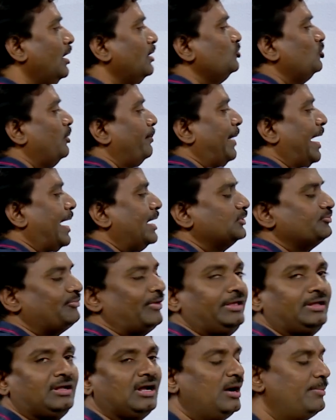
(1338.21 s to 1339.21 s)
So, minus
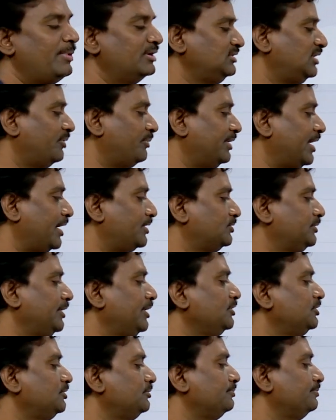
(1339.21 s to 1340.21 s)
5, comma 7. X
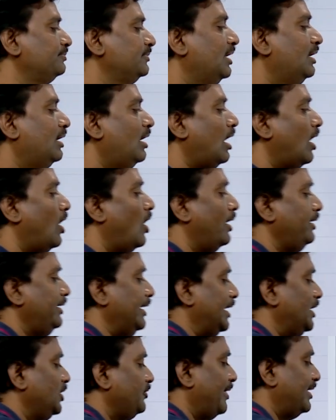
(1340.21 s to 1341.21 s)
is on
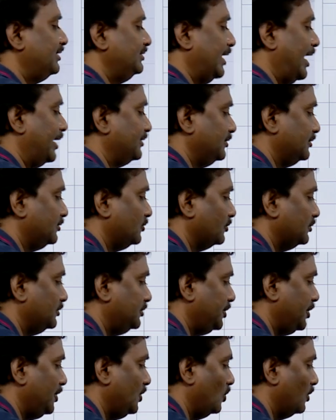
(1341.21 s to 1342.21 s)
negative x-axis. So,
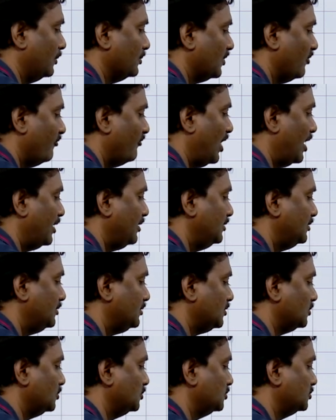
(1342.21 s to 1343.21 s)
0, 1,
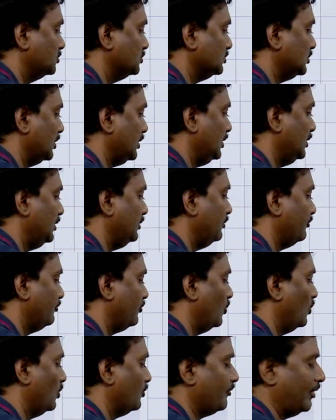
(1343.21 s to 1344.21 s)
2, 3,
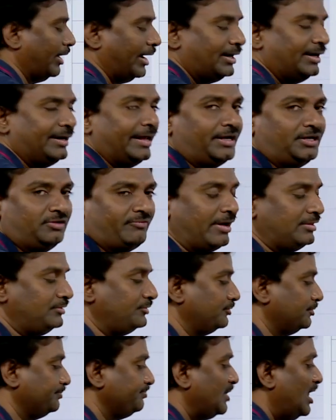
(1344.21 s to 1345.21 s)
4, 5, negative
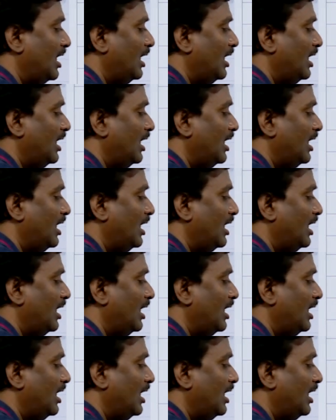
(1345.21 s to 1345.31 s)
values.